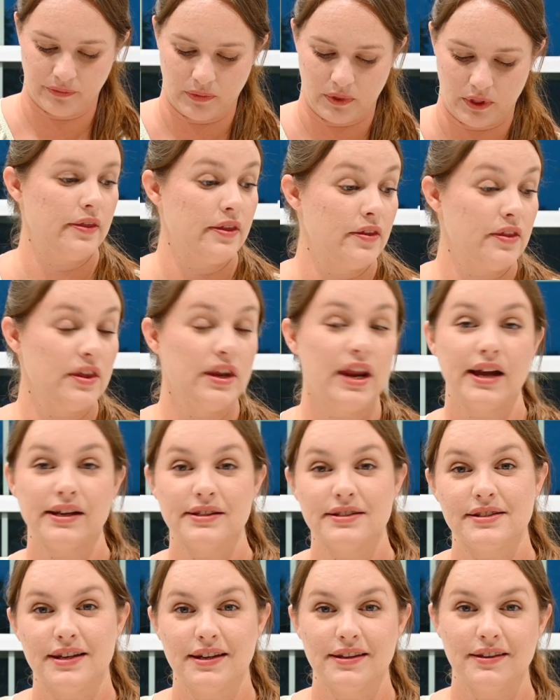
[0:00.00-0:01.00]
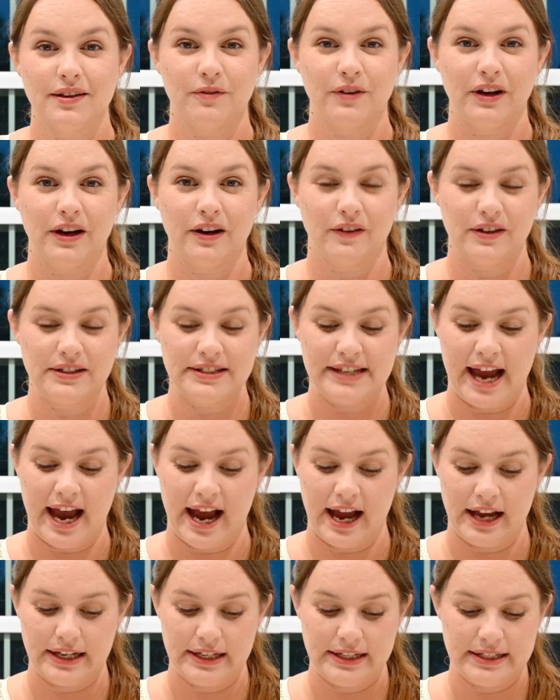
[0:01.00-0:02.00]
And then the next thing that we are going to
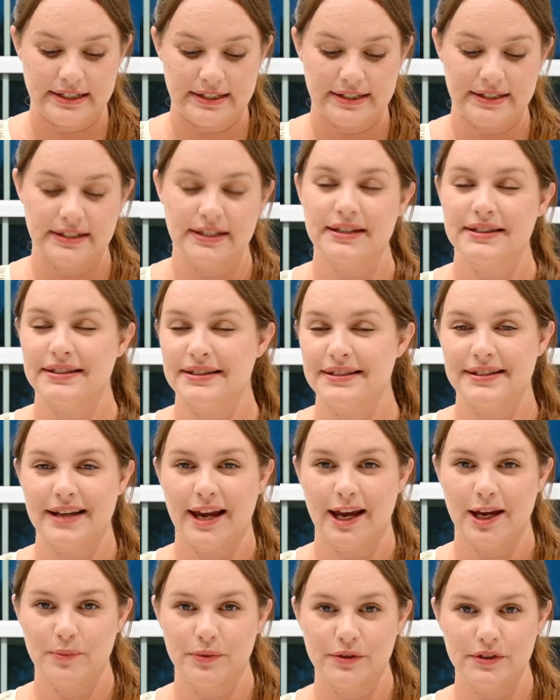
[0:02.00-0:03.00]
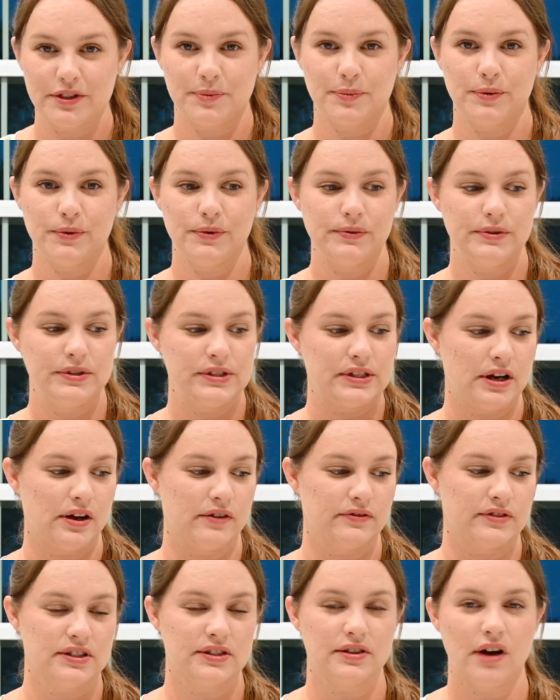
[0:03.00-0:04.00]
add is 6 tablespoons
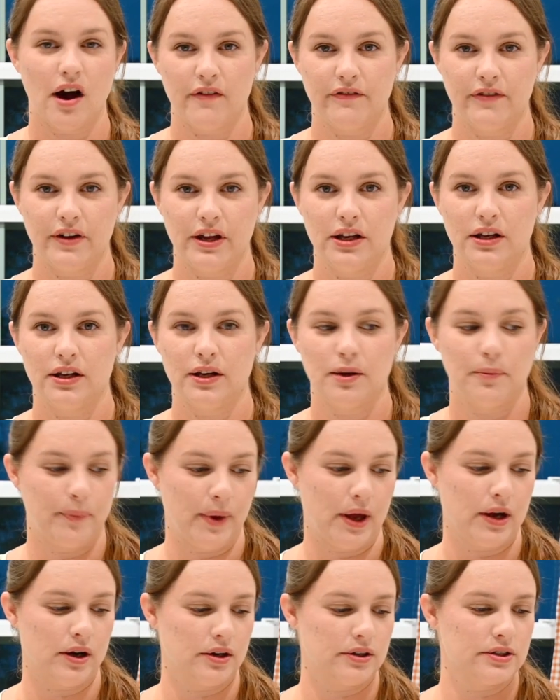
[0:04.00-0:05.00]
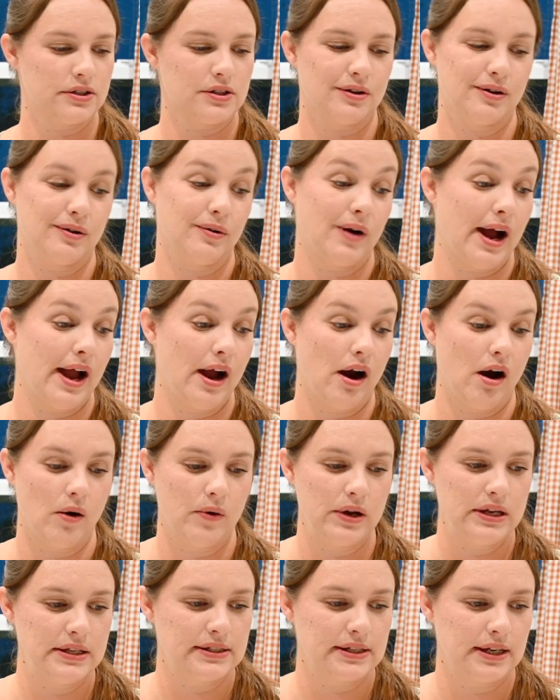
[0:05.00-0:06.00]
of softened butter. So I
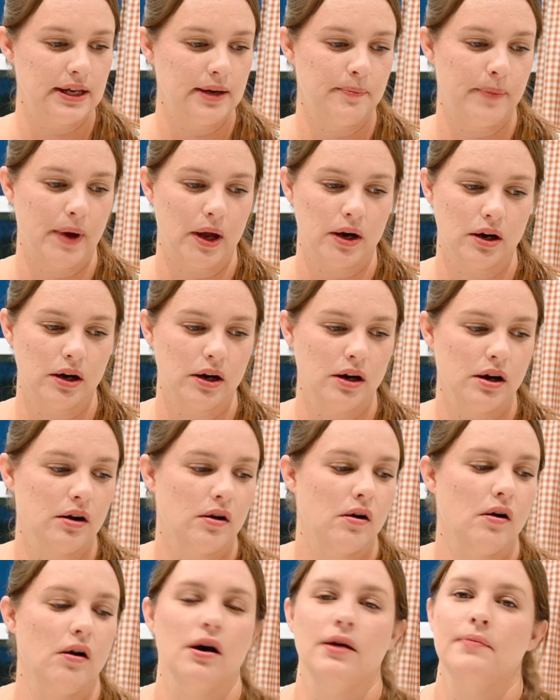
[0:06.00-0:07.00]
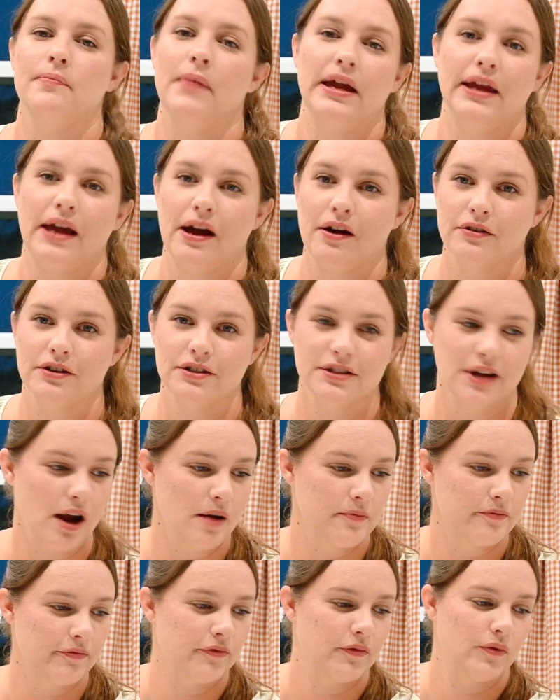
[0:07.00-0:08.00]
always keep butter on my
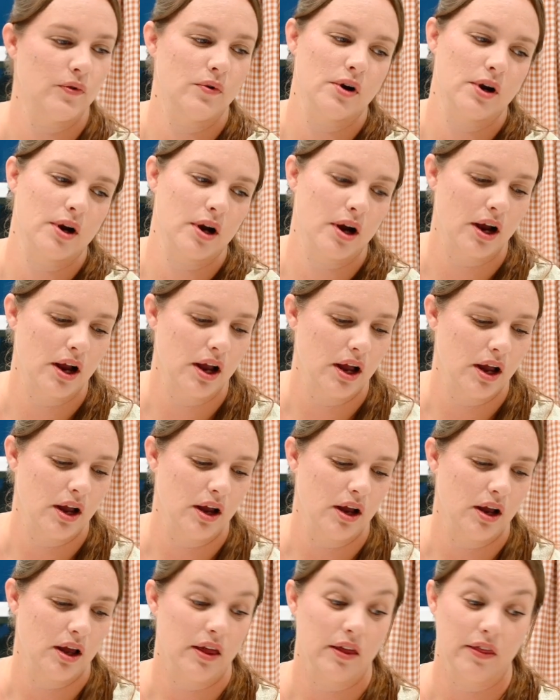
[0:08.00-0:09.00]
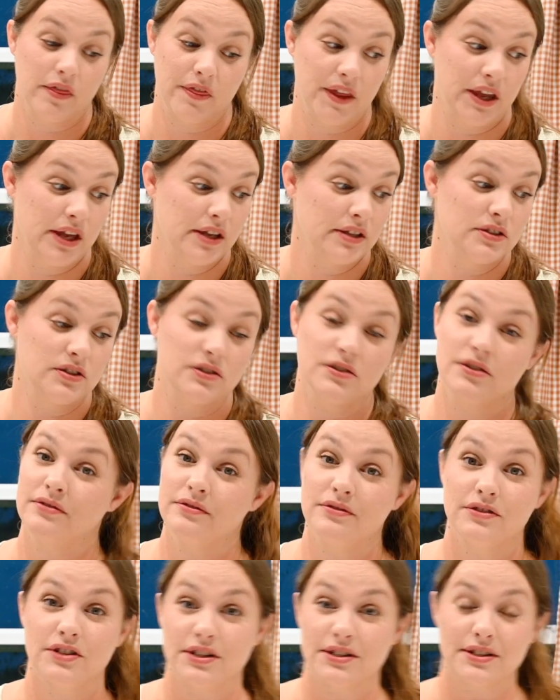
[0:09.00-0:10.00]
countertop for
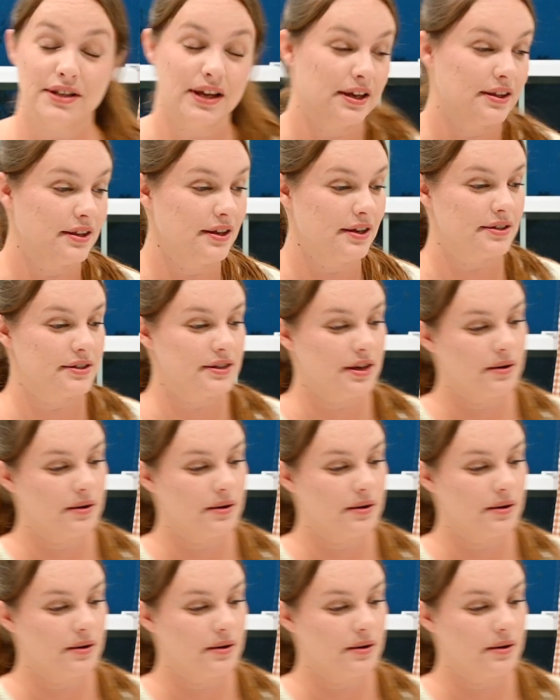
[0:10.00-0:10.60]
things just like this.